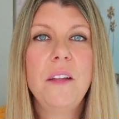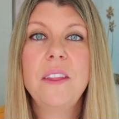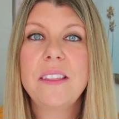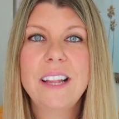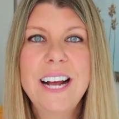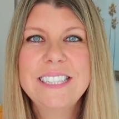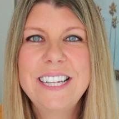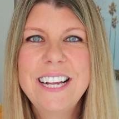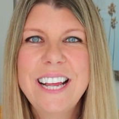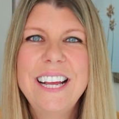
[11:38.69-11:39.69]
And then the last
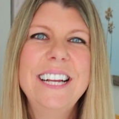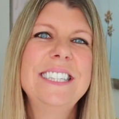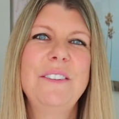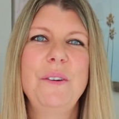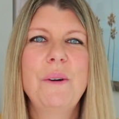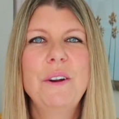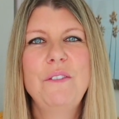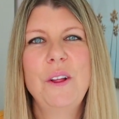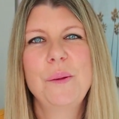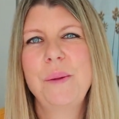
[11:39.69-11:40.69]
thing is, if you want to
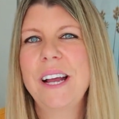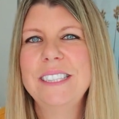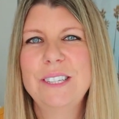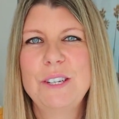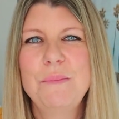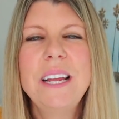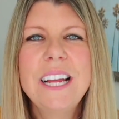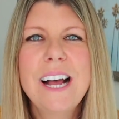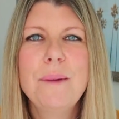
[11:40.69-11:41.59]
follow me on social media,